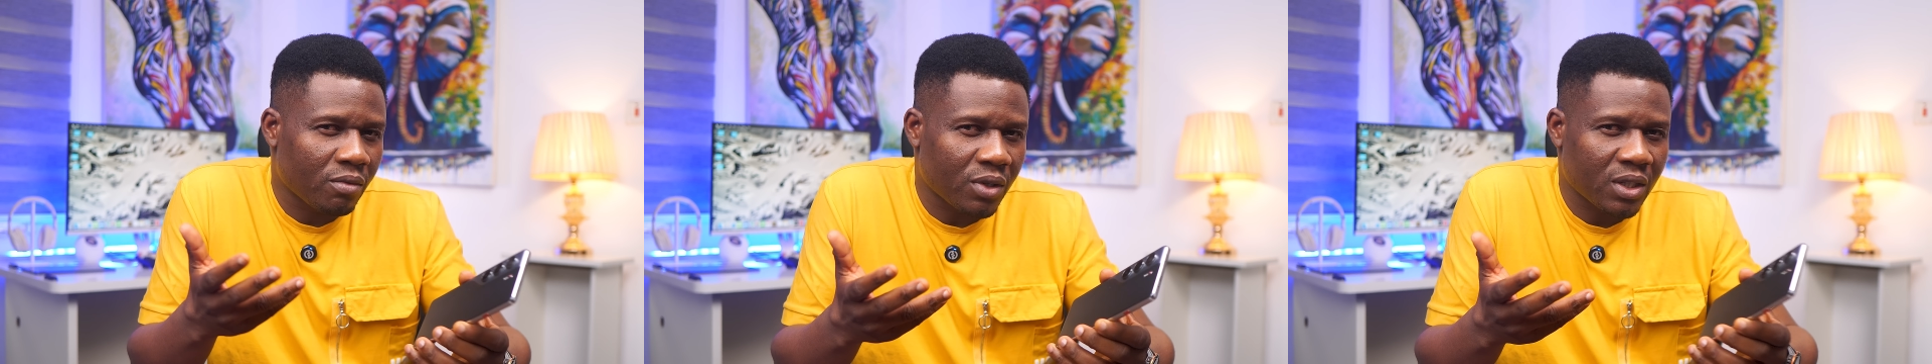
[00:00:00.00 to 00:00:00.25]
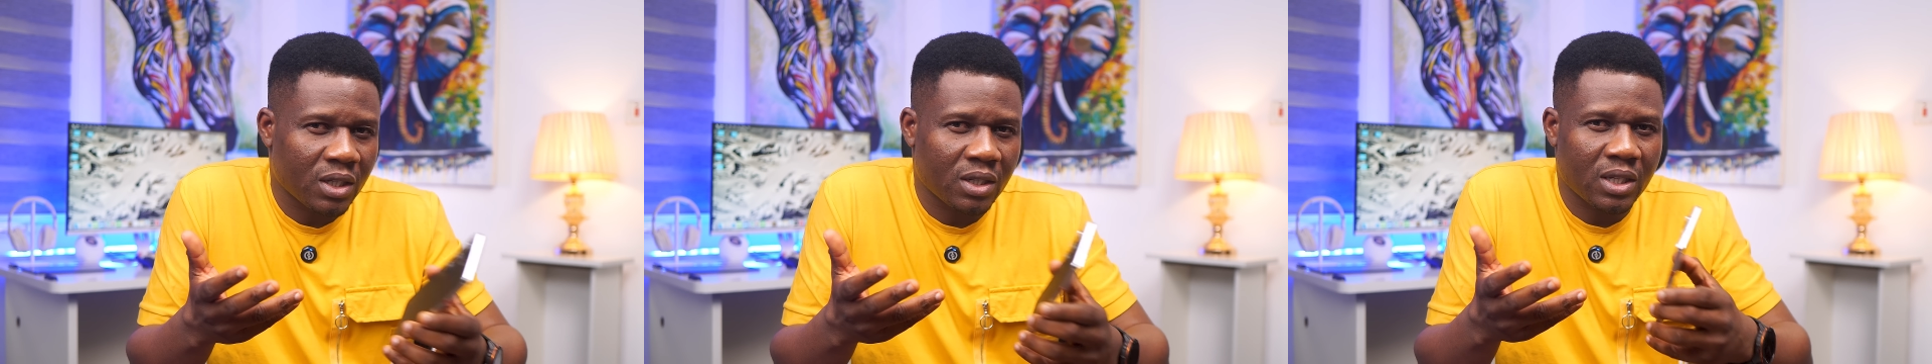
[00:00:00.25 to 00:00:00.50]

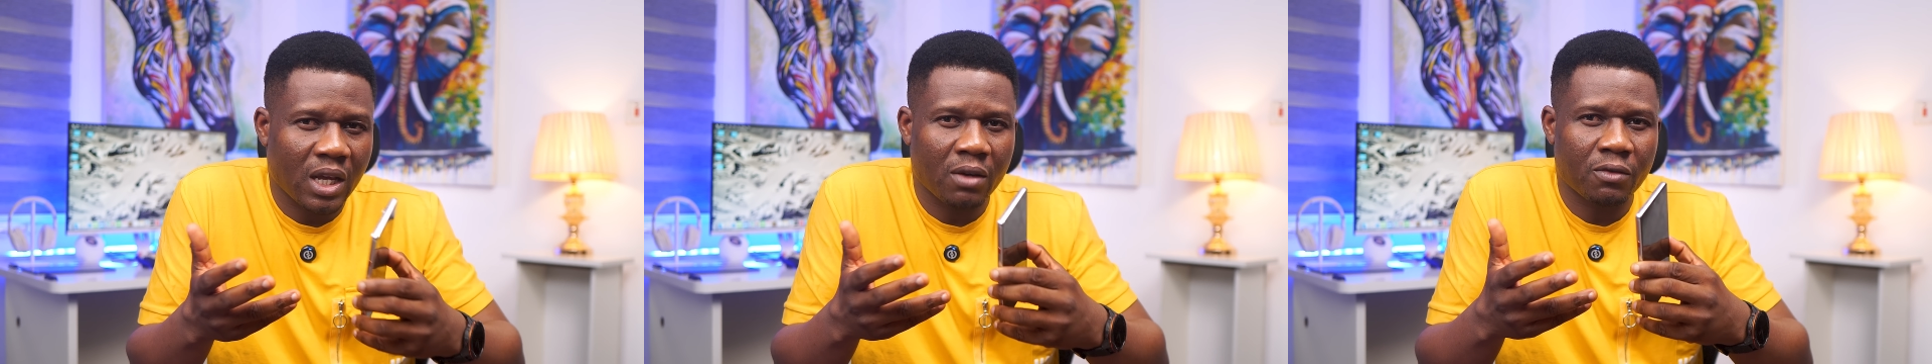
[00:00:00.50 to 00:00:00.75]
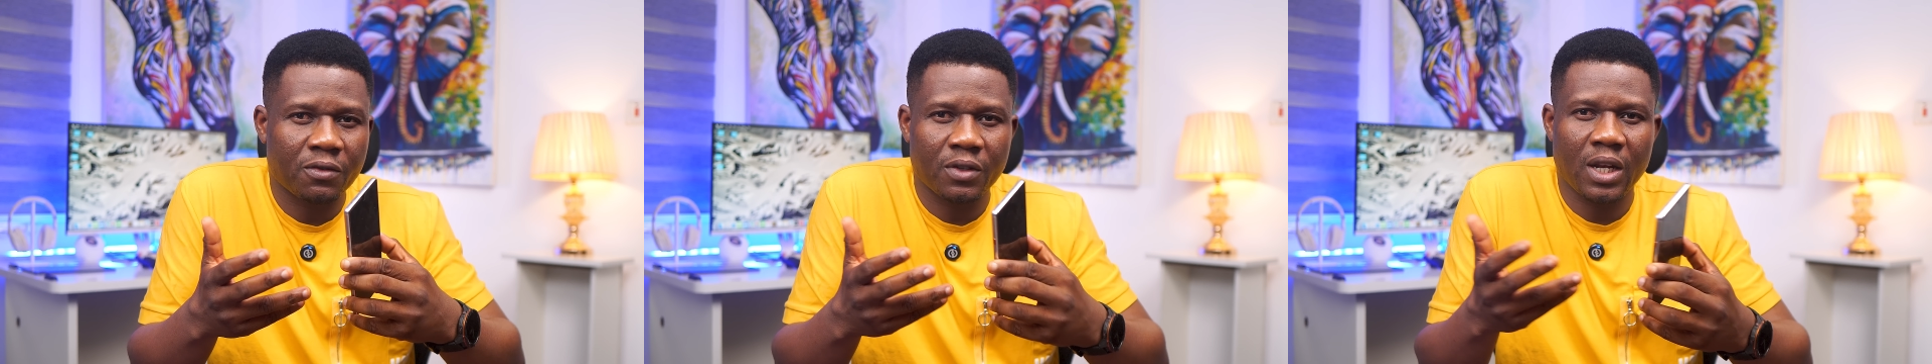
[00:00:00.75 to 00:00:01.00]
reasons
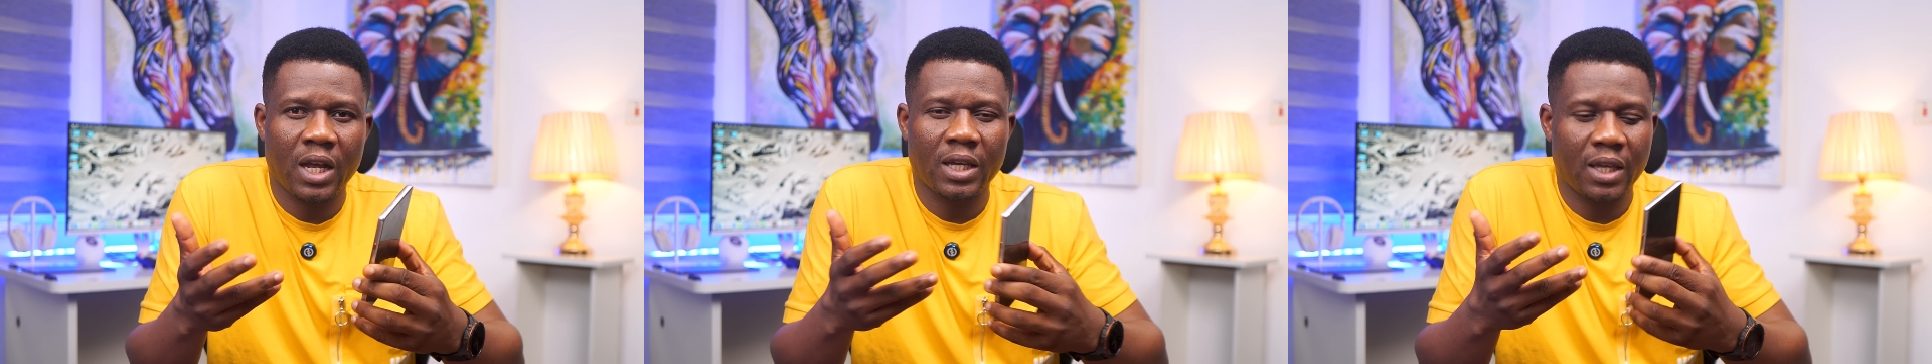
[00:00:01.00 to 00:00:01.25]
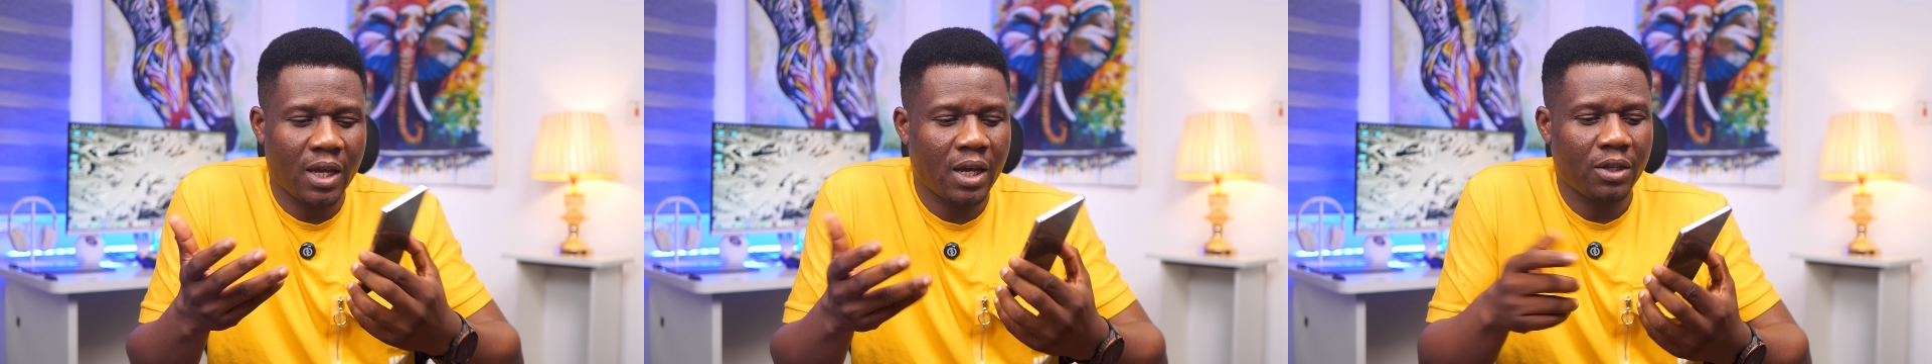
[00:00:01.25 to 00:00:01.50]
I feel
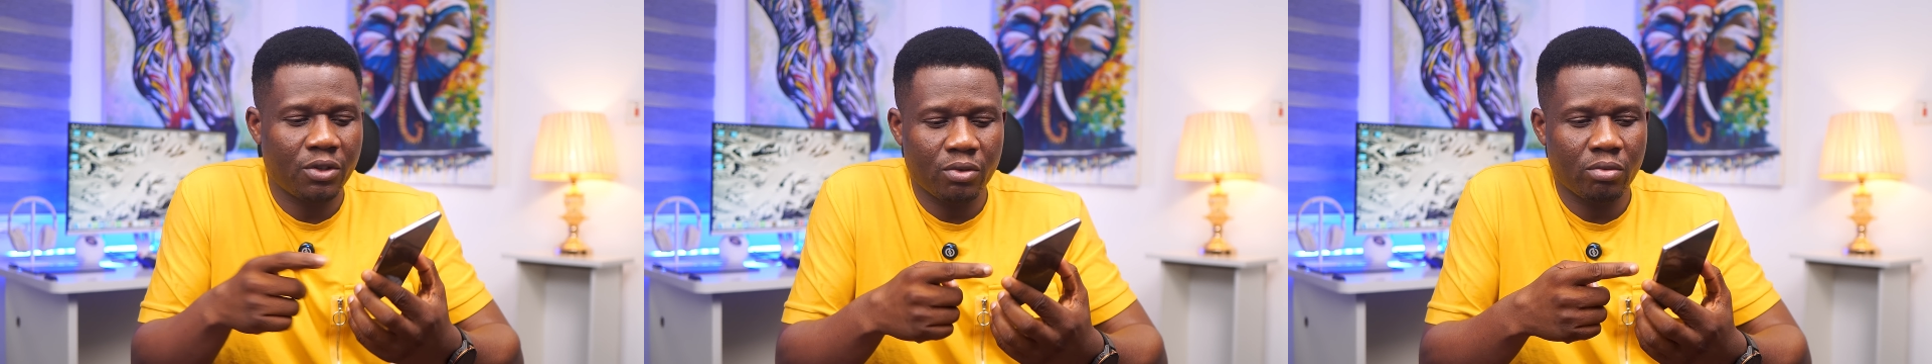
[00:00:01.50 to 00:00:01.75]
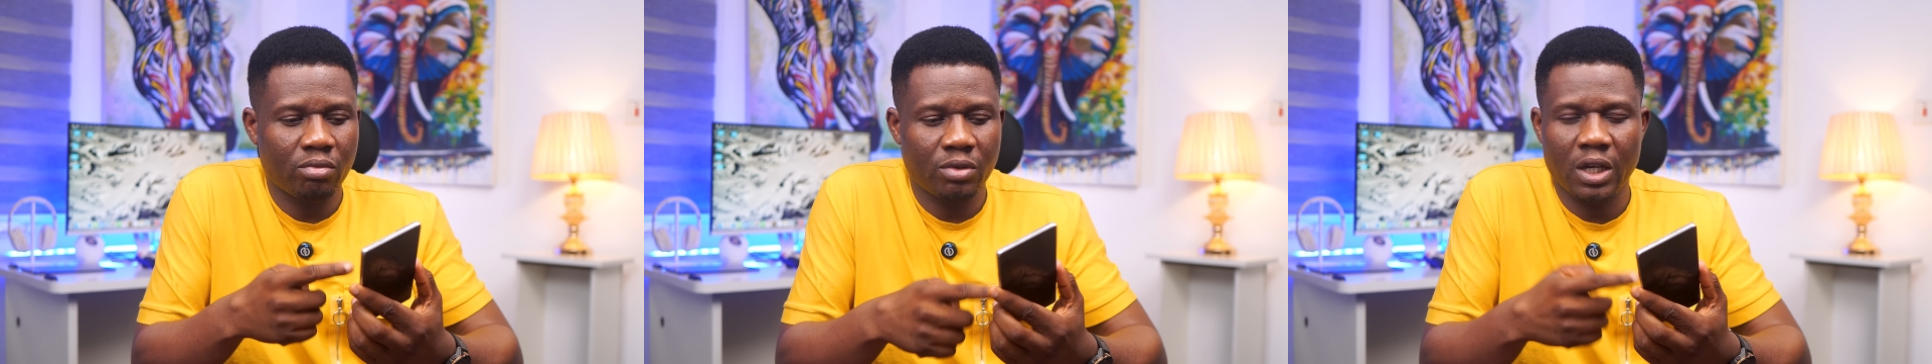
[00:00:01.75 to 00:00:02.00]
like, you